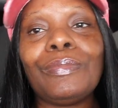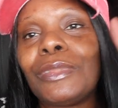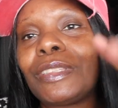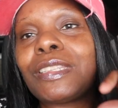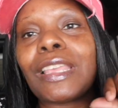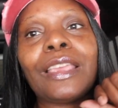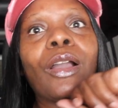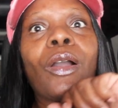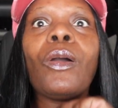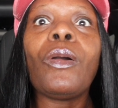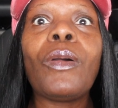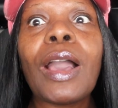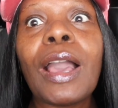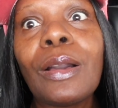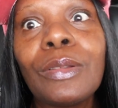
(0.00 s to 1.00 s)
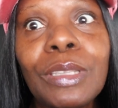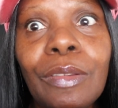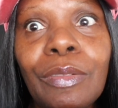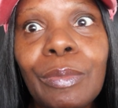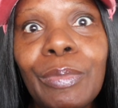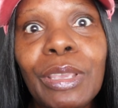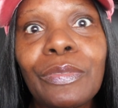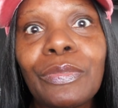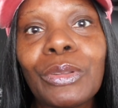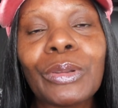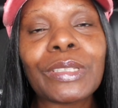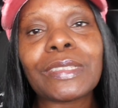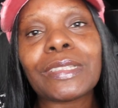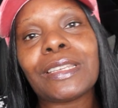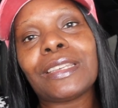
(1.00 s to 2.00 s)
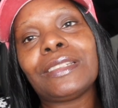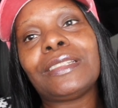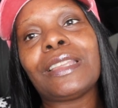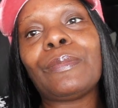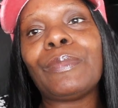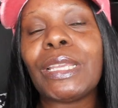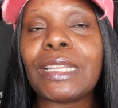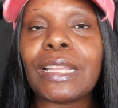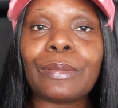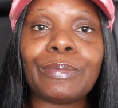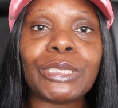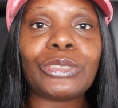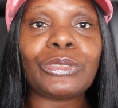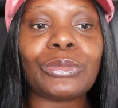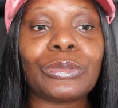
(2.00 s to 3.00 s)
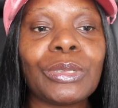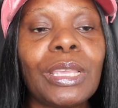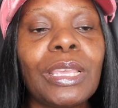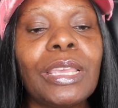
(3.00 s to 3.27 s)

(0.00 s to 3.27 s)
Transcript: say, oh, I'll never be a florist again. That may not be true.